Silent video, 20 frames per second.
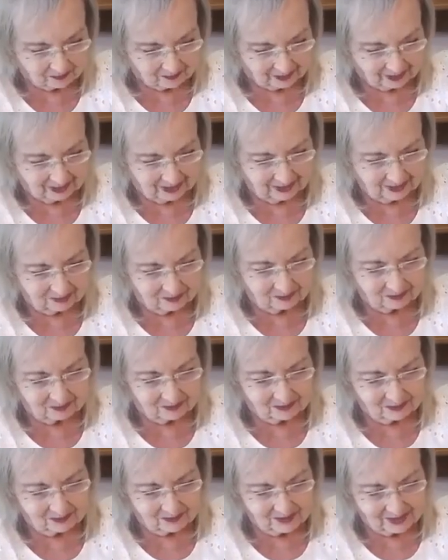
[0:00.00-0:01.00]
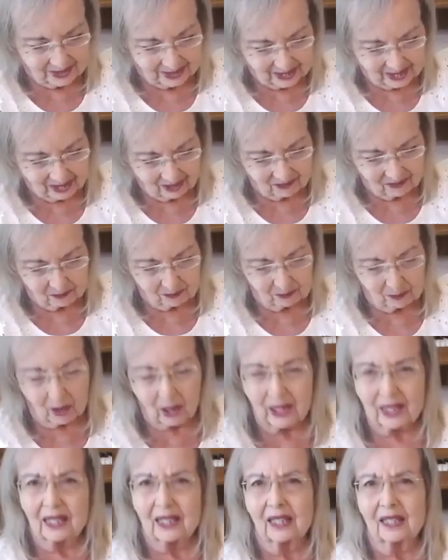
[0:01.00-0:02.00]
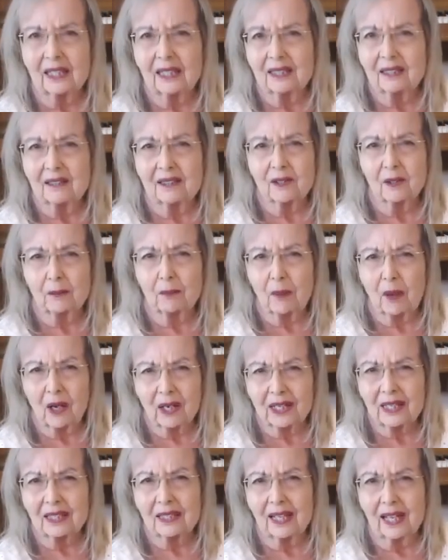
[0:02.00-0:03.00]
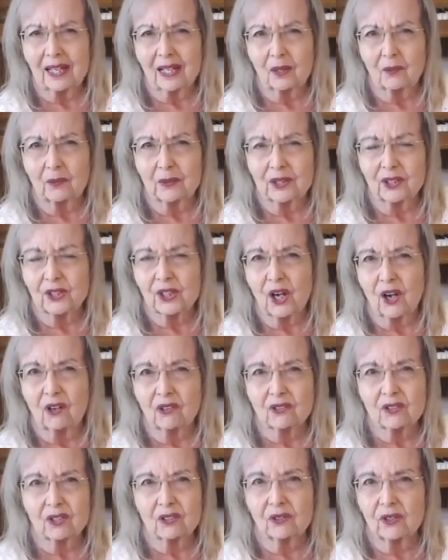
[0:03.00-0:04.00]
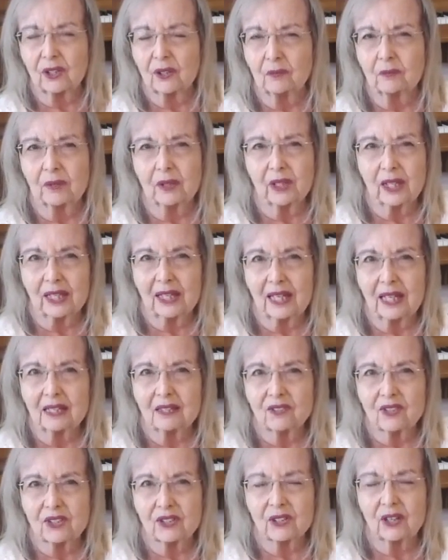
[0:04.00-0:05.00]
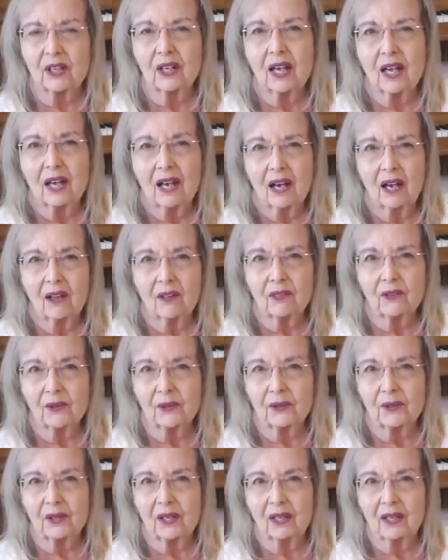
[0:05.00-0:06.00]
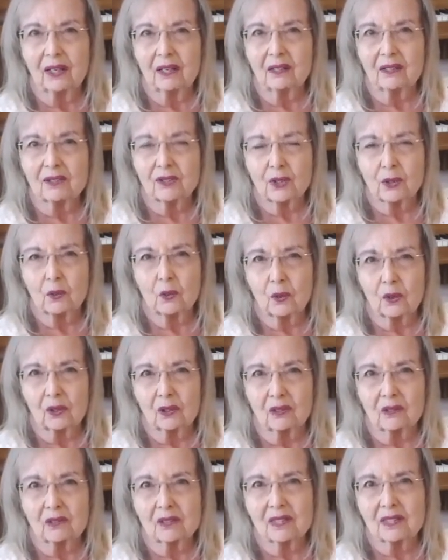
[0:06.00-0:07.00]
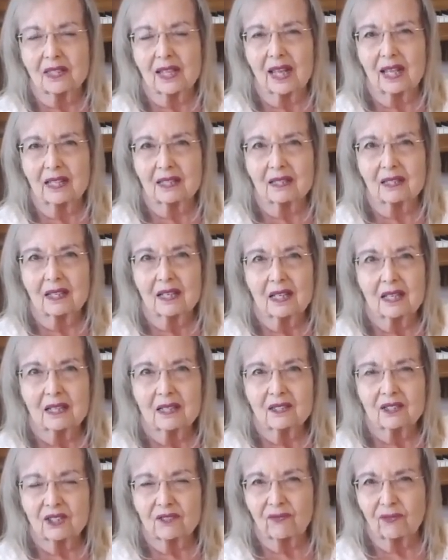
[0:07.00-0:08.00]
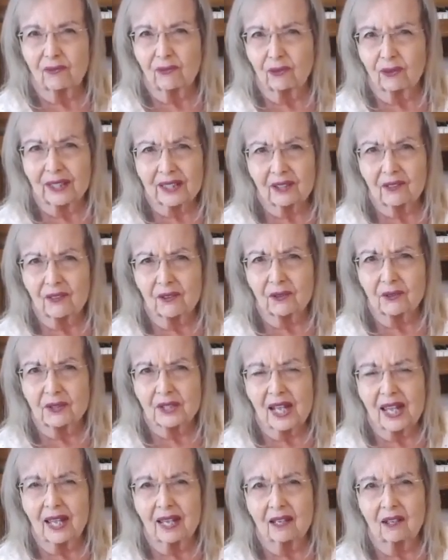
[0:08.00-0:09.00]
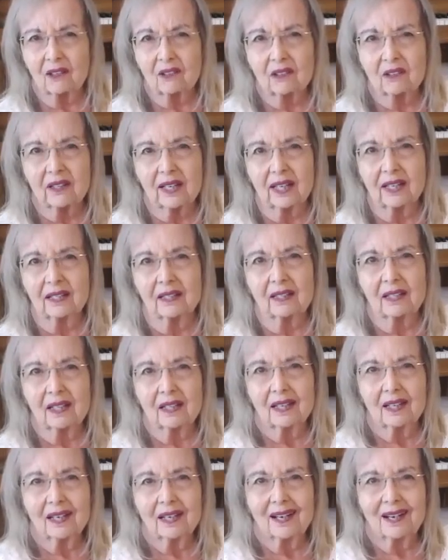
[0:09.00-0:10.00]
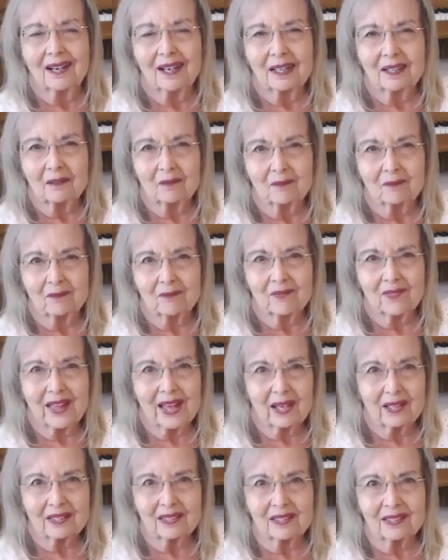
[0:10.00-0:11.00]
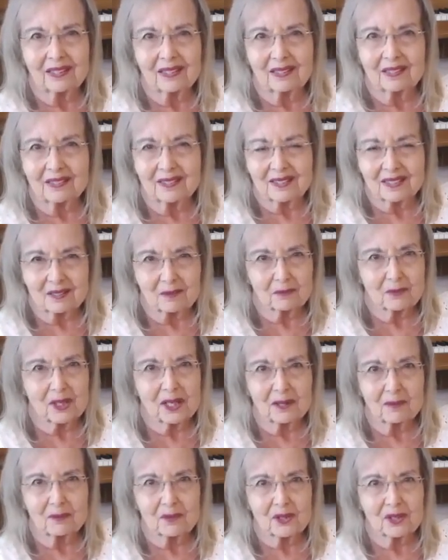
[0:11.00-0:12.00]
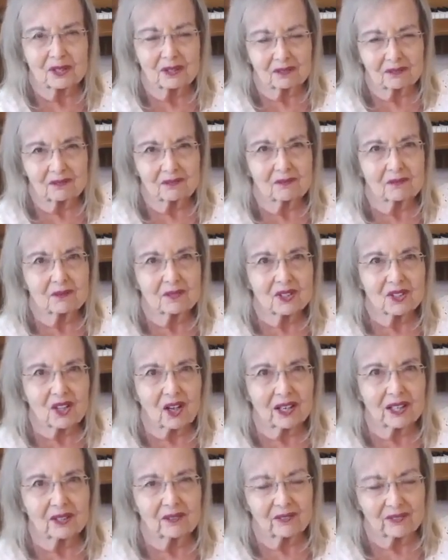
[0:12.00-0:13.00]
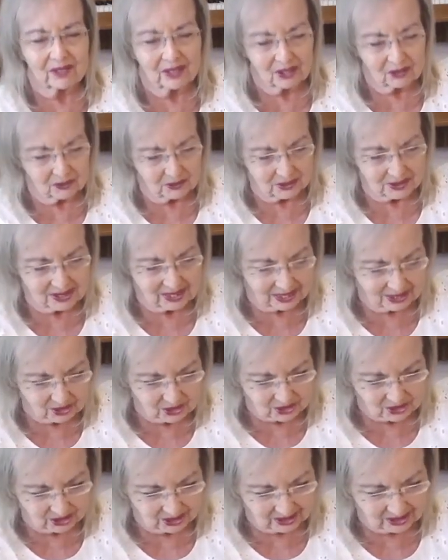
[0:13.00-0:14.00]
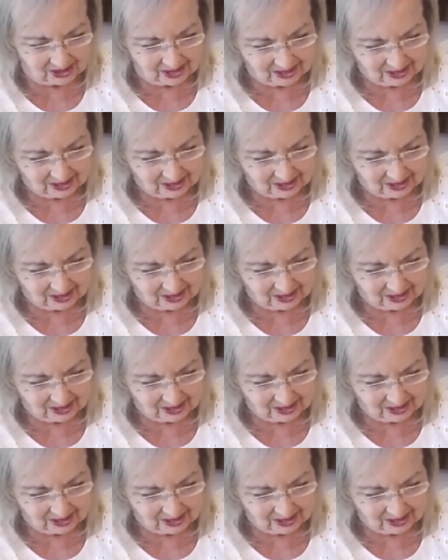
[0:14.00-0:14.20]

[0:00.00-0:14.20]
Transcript: Um, they have body, their body language also communicates to other uh, squirrels. They flick their tail, and um, that is sometimes a sign of irritation,